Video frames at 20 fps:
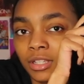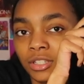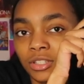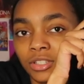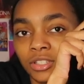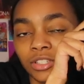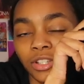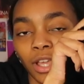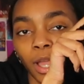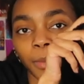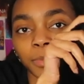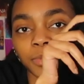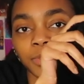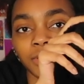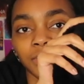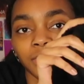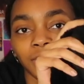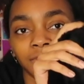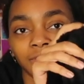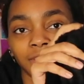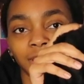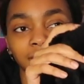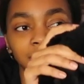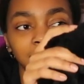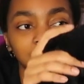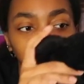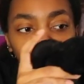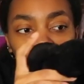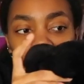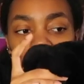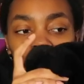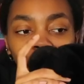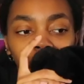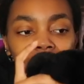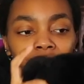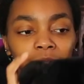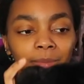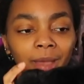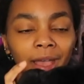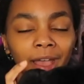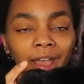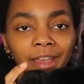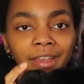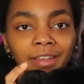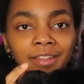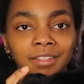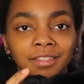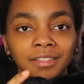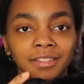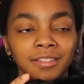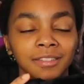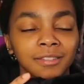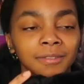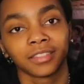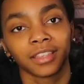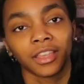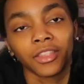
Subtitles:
shops and stuff that sell fluffy bags,